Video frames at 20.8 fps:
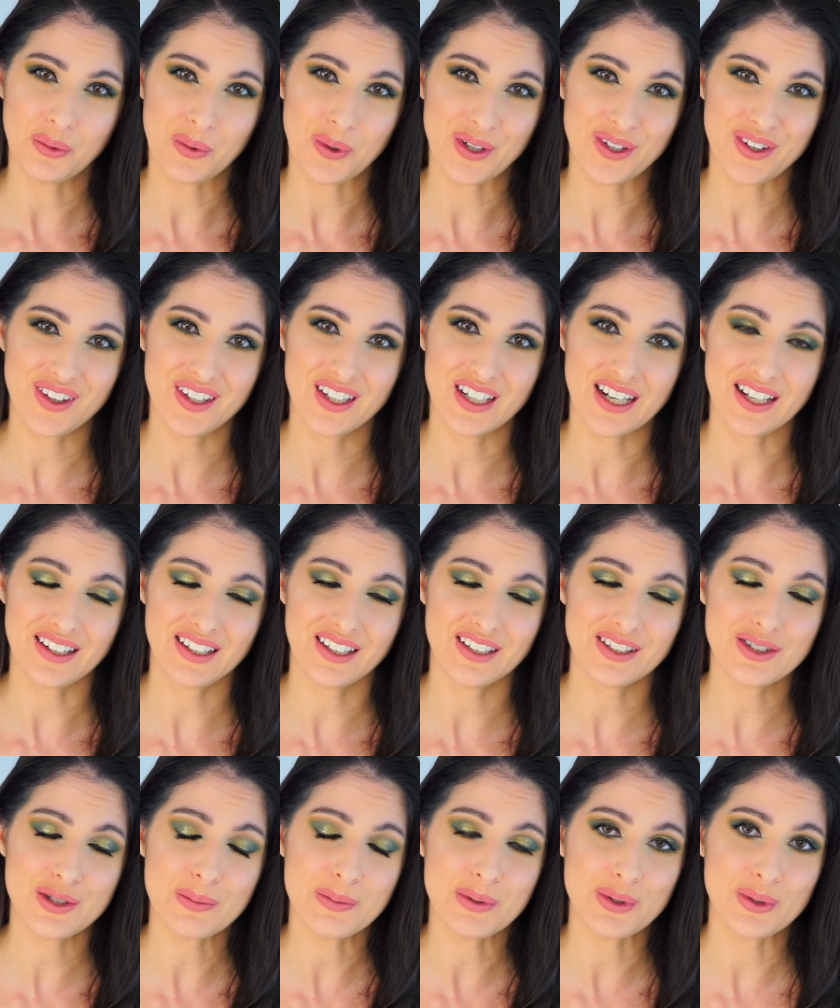worth it. I think
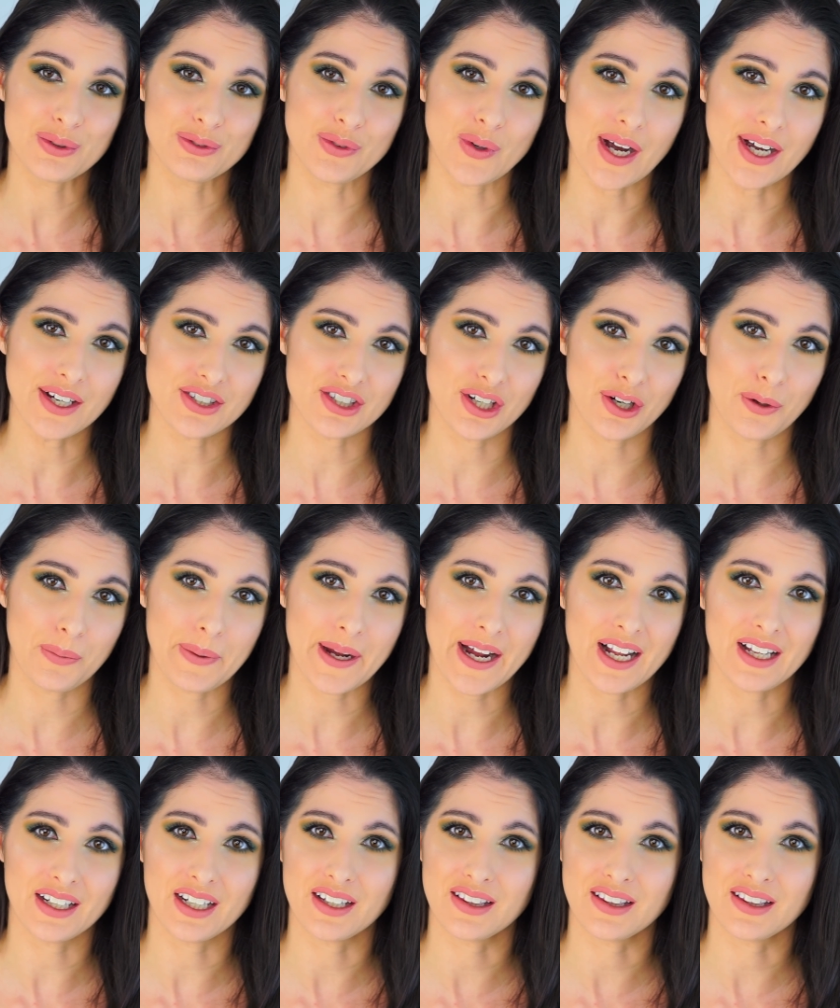it's a beautiful eyeshadow palette.